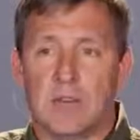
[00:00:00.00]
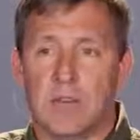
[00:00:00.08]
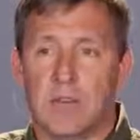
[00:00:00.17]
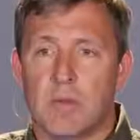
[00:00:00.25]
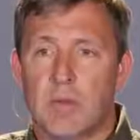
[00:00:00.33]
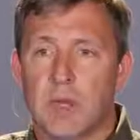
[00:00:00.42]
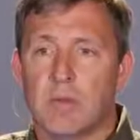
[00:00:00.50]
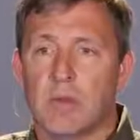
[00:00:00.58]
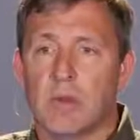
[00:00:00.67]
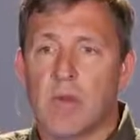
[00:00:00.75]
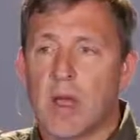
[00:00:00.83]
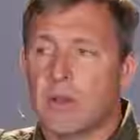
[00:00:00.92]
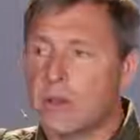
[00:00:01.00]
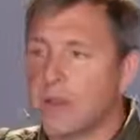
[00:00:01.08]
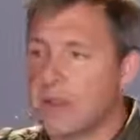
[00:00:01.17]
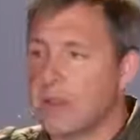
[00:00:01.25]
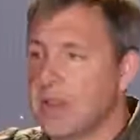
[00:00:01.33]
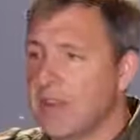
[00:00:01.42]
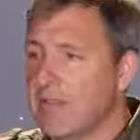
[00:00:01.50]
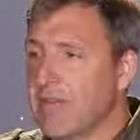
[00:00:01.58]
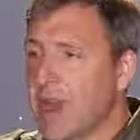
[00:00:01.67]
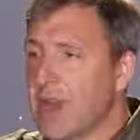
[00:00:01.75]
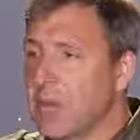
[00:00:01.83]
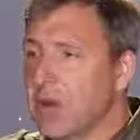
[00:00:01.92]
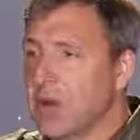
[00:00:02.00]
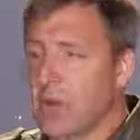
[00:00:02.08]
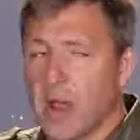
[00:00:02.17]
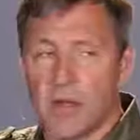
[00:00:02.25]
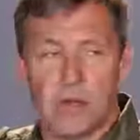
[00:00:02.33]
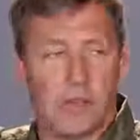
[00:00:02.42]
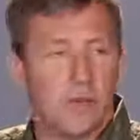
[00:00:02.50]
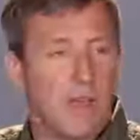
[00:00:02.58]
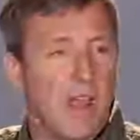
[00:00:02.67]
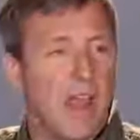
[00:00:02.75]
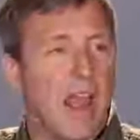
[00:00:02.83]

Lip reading: to the people around you, to the environment around you,